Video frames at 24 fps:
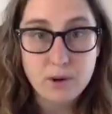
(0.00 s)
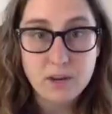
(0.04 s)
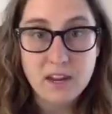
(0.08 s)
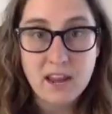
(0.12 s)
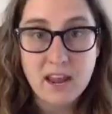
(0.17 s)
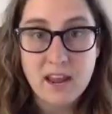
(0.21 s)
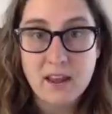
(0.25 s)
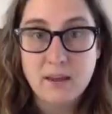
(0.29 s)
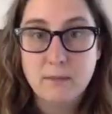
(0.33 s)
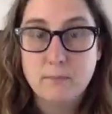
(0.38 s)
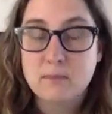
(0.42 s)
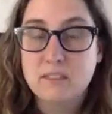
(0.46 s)

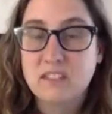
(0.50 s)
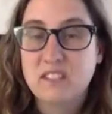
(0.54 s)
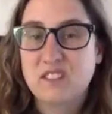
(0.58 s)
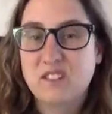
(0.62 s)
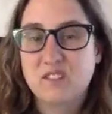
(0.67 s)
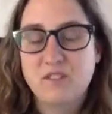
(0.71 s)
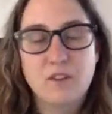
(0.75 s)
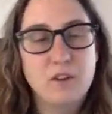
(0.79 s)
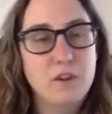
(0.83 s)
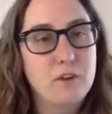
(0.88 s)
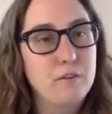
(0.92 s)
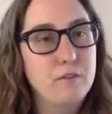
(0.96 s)
games. It's
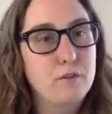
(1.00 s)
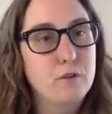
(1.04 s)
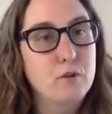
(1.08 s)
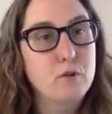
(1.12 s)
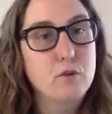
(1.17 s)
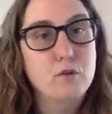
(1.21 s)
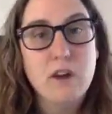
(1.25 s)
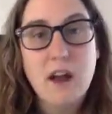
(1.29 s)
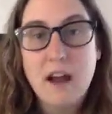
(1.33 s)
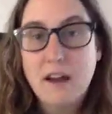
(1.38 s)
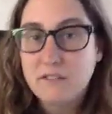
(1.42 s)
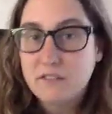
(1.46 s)
full of
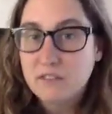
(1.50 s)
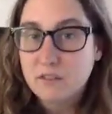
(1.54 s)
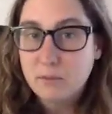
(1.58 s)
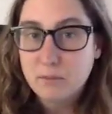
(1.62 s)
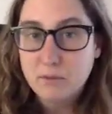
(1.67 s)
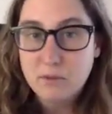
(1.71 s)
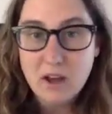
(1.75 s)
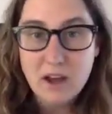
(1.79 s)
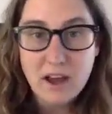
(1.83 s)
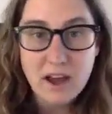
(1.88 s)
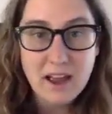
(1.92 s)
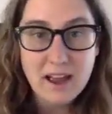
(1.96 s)
craft
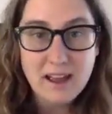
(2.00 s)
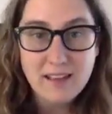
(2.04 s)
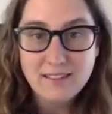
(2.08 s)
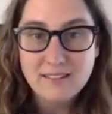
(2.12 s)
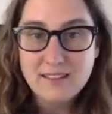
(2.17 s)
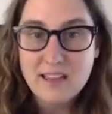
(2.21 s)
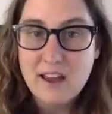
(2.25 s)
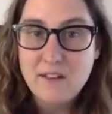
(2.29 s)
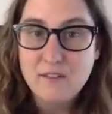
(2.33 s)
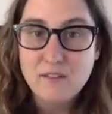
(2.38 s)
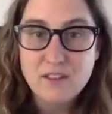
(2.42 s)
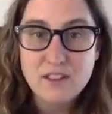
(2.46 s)
supplies,
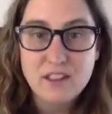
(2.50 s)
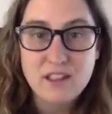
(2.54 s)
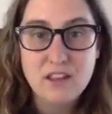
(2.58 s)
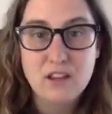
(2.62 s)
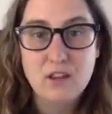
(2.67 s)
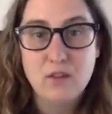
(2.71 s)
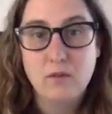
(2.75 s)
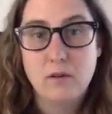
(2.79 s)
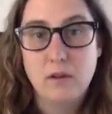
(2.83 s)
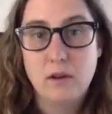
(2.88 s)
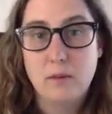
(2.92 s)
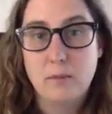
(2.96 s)
everything
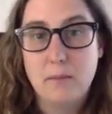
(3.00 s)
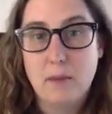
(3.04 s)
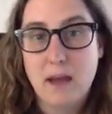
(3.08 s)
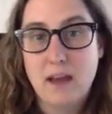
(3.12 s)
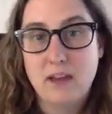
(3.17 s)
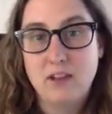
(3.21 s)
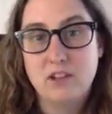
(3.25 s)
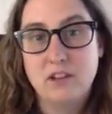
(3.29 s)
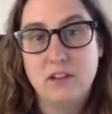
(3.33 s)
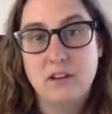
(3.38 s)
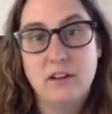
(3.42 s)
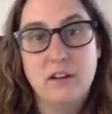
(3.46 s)
you can
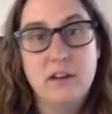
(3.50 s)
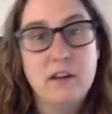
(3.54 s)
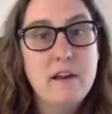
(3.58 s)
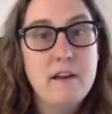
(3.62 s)
imagine,